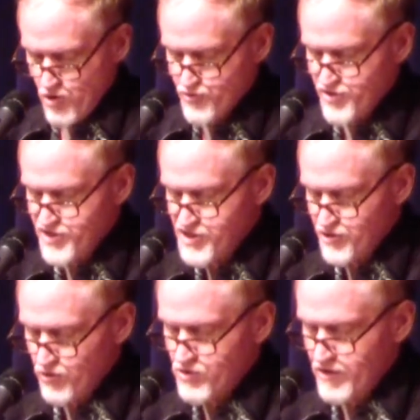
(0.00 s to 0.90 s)
are
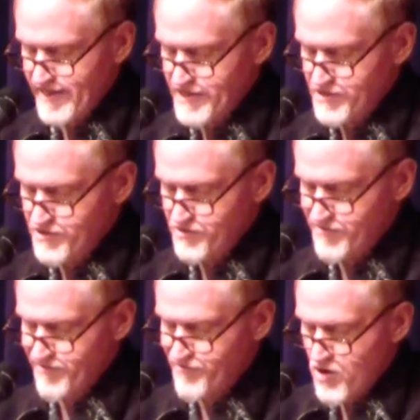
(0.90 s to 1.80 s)
traditional collections
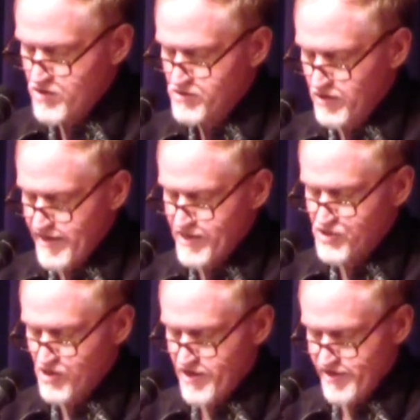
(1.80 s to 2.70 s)
of Frost-like
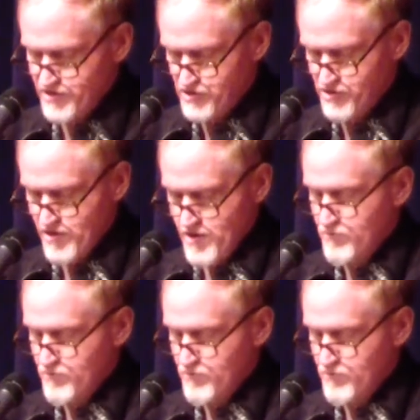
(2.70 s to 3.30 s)
sonnets,